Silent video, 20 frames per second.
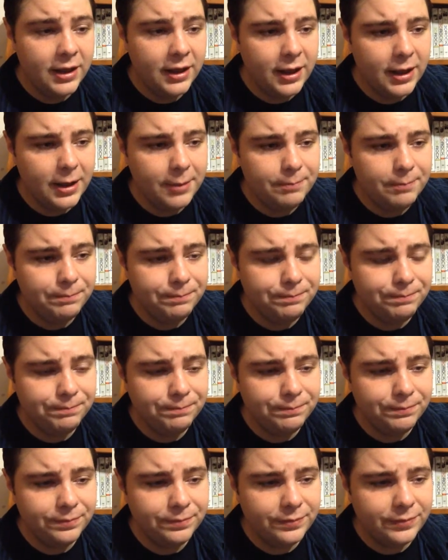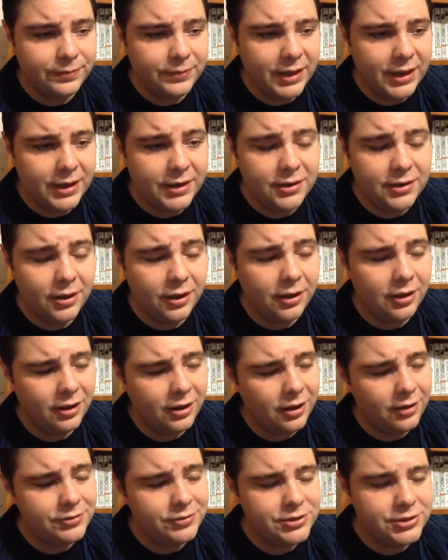Um, and uh,
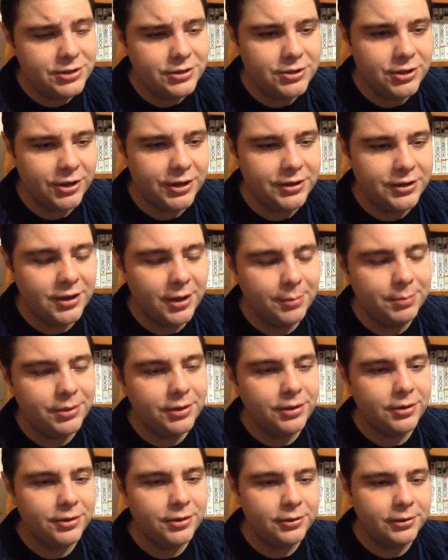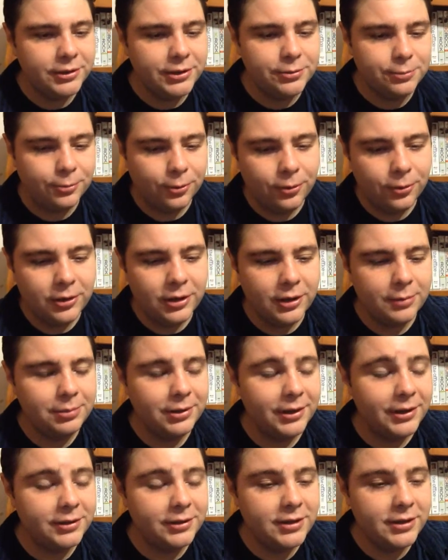obviously Johnny Depp in the lead role, uh,
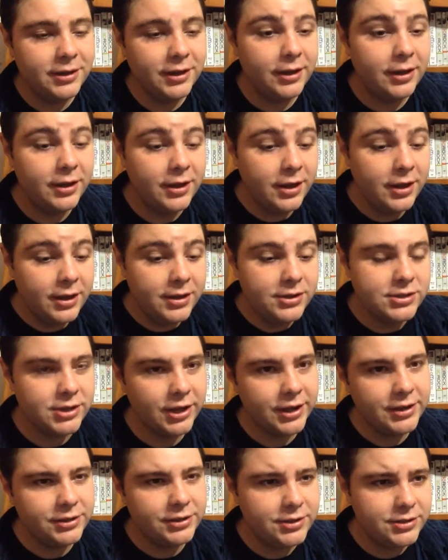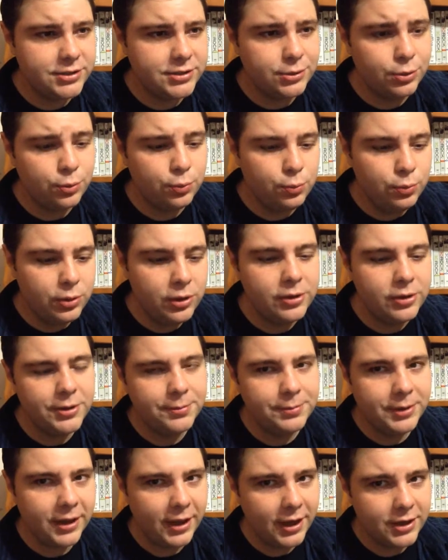playing the uh, scientist
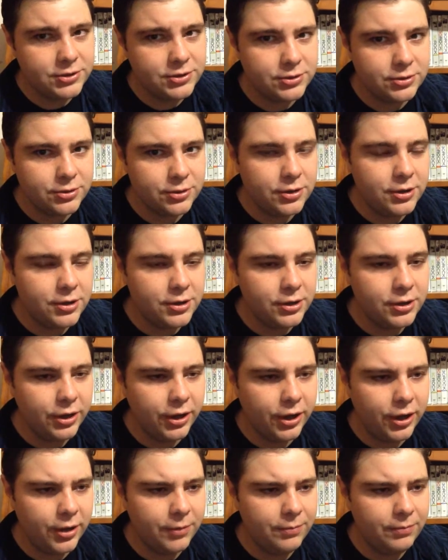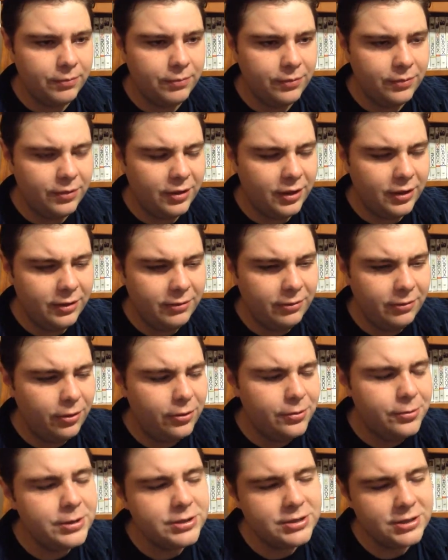William Caster. Um, uh,
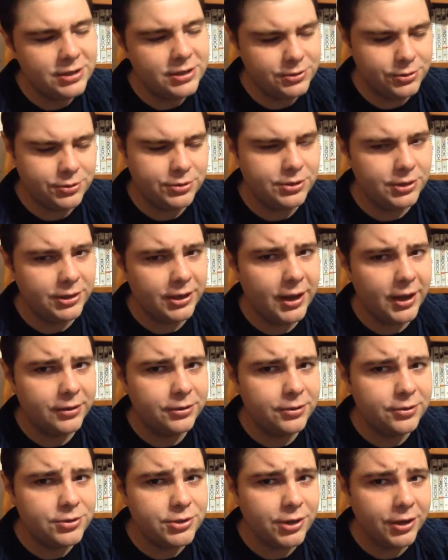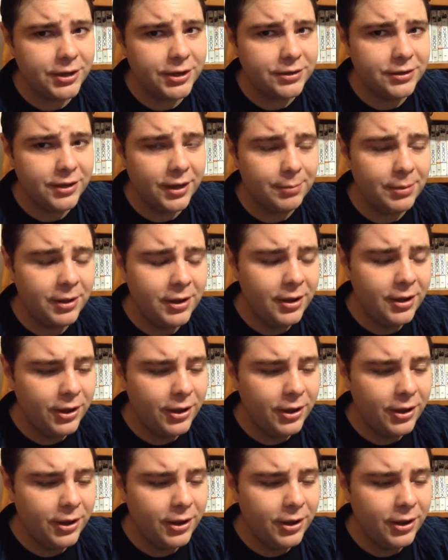always an interesting actor, Johnny Depp.